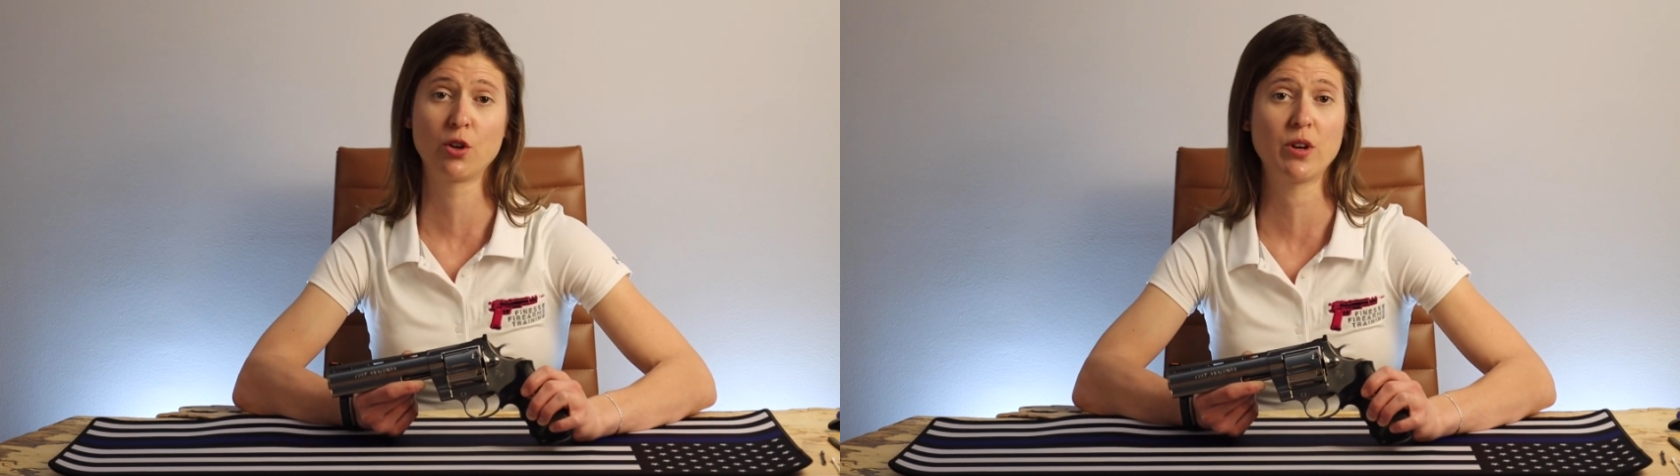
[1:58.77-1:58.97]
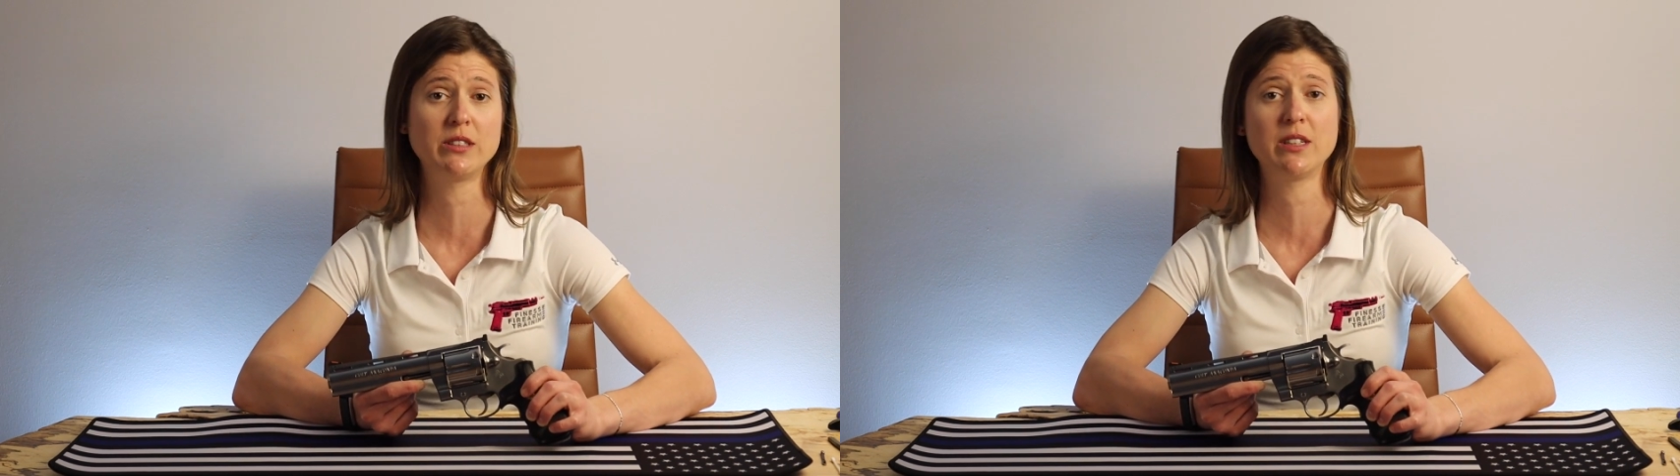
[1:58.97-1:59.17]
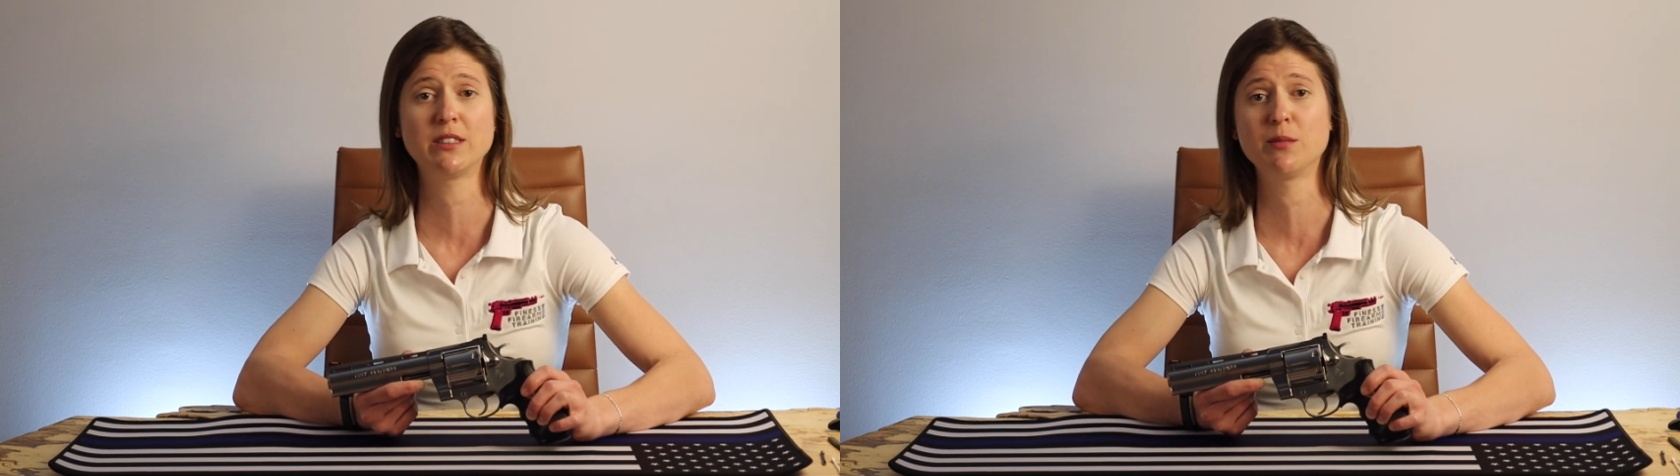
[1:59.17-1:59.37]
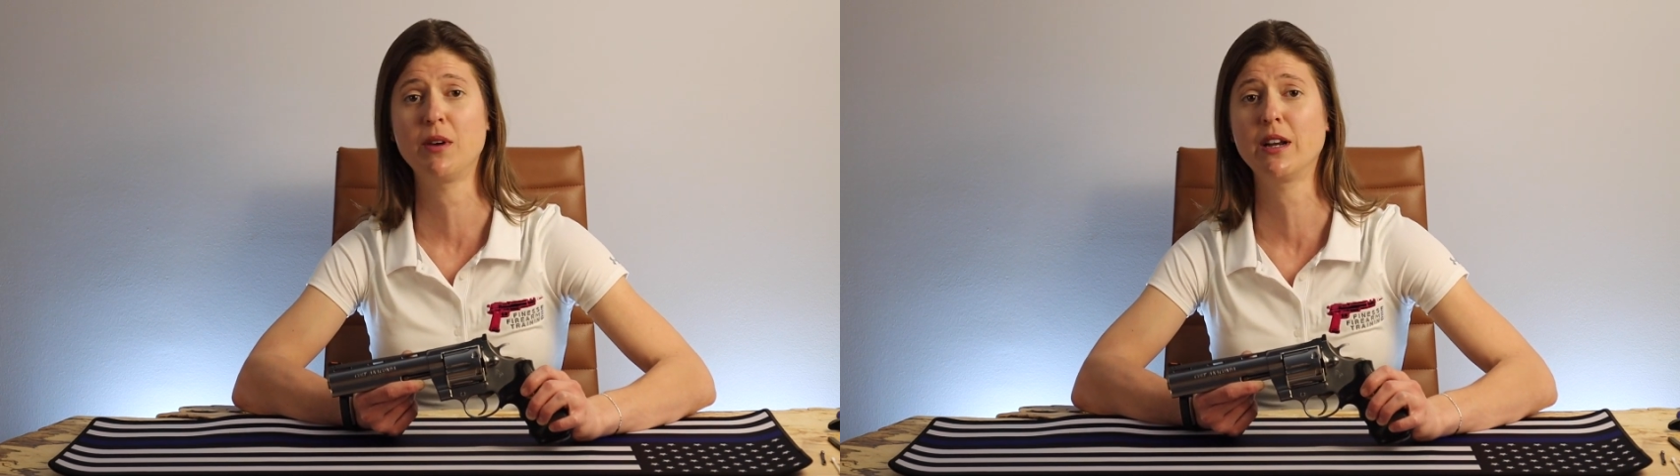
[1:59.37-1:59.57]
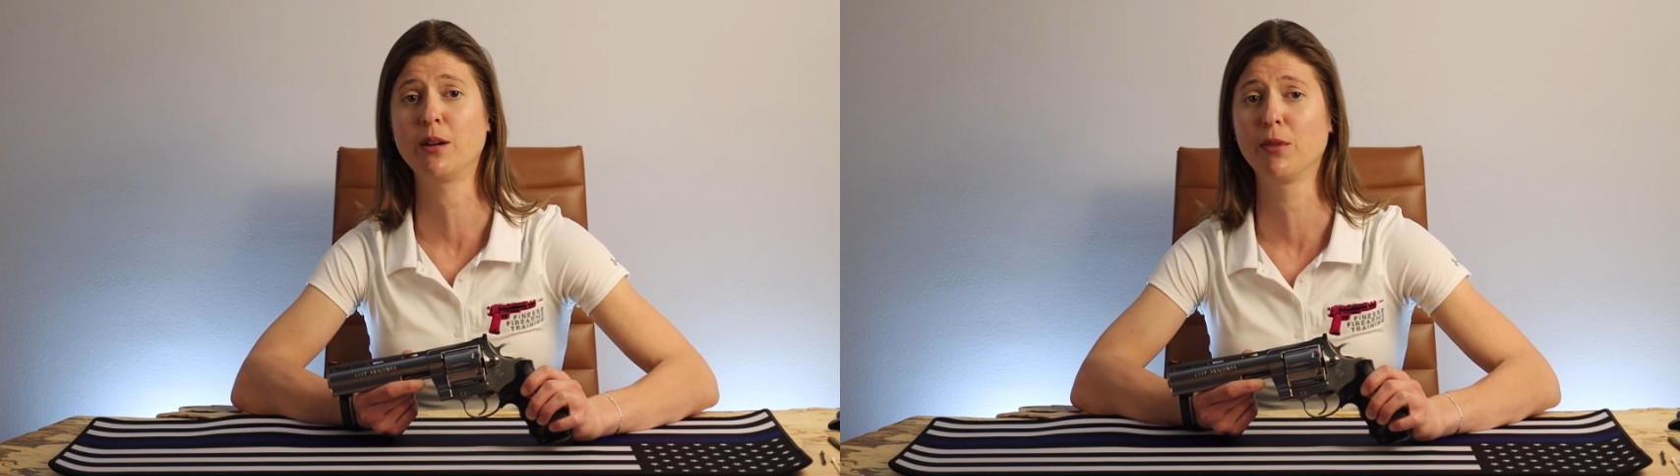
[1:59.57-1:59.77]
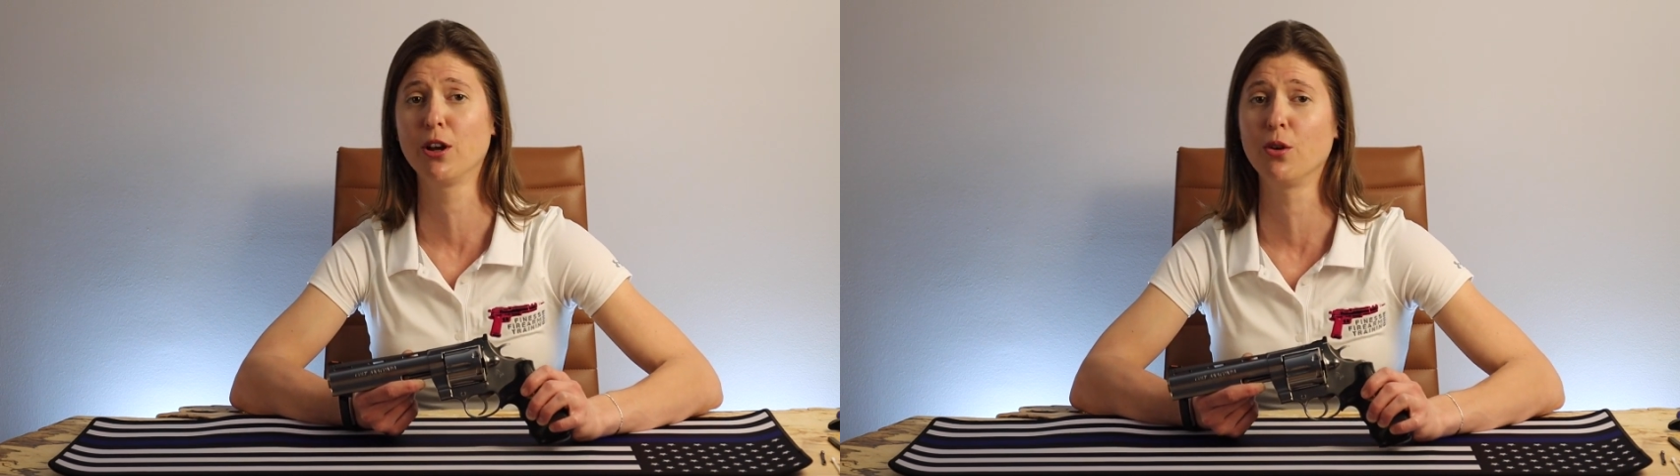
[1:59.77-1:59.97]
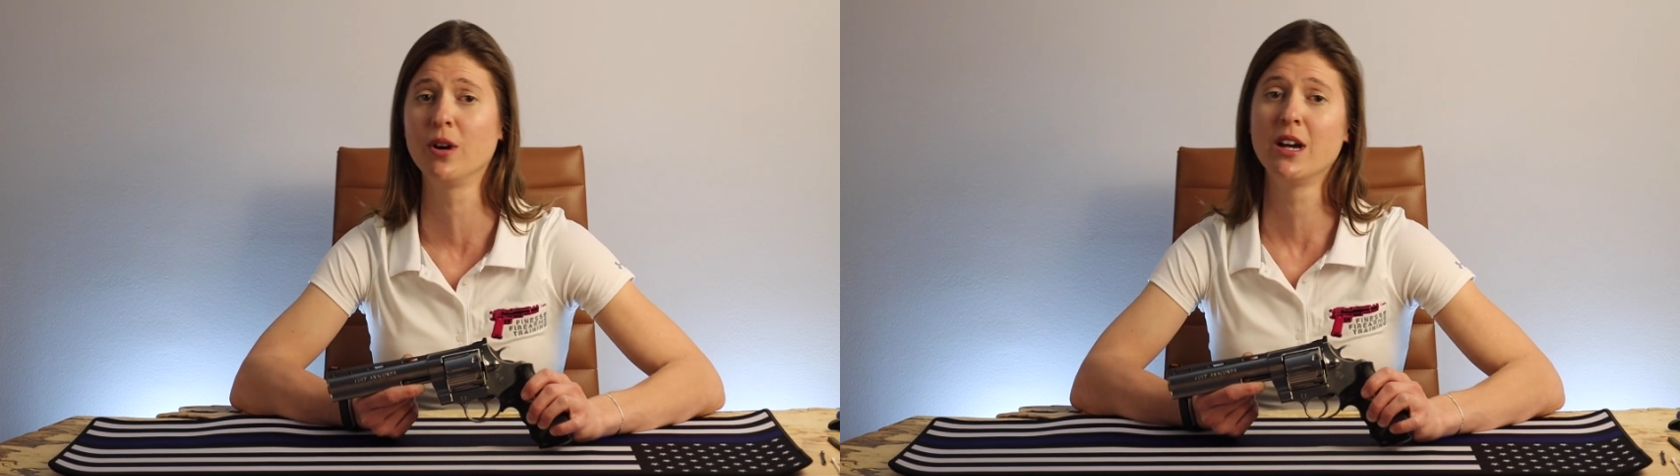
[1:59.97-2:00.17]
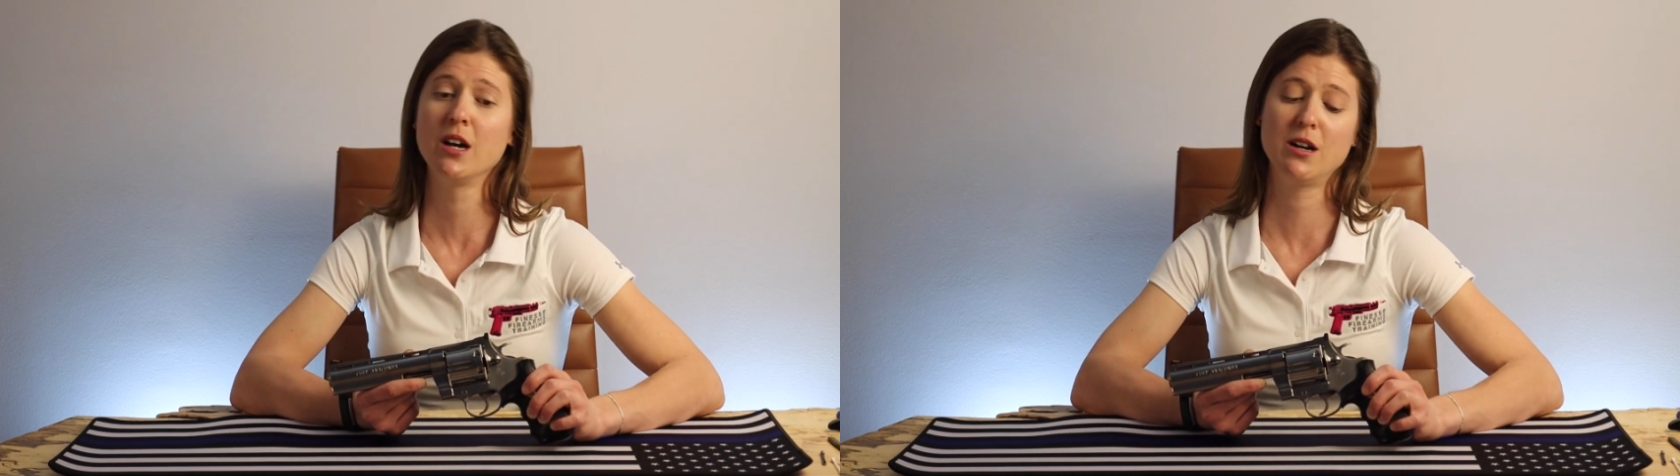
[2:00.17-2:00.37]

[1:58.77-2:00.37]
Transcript: Grace has some money to blow.